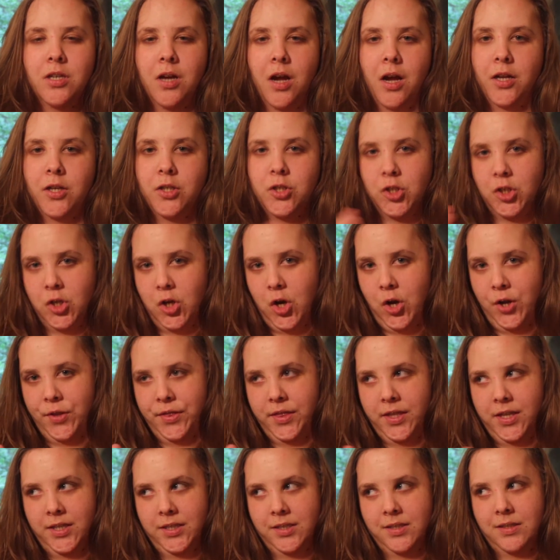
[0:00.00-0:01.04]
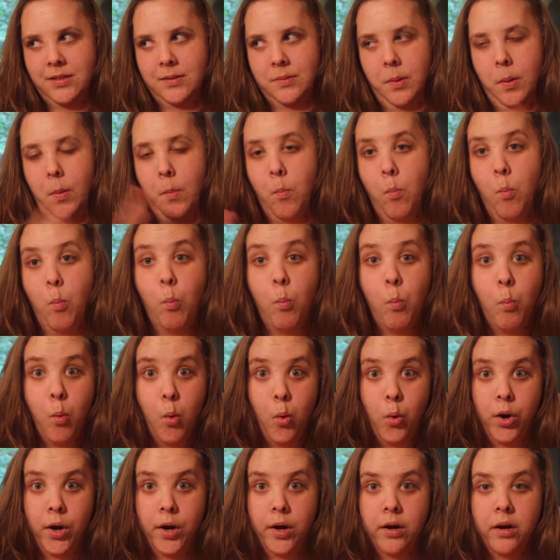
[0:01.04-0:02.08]
touch on this
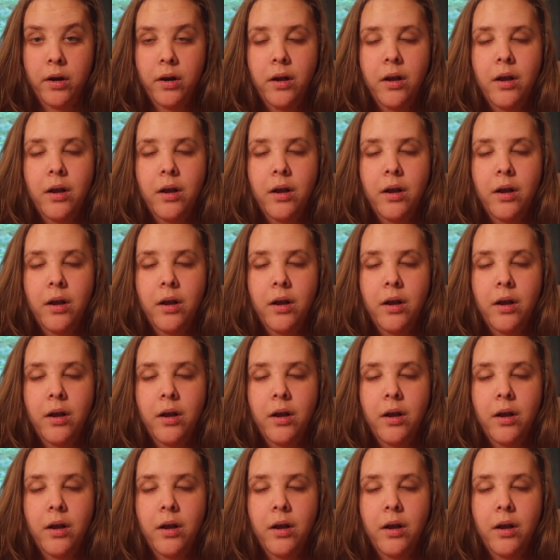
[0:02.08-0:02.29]
more.